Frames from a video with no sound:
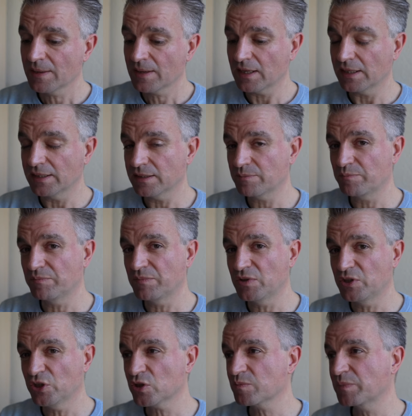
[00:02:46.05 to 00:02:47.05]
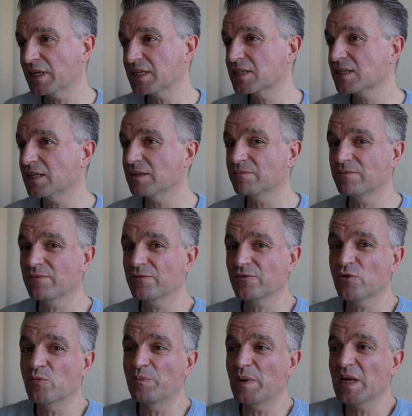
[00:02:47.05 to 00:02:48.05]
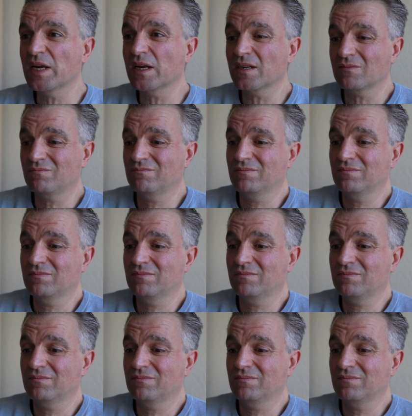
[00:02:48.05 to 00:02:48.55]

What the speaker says: and just basically through being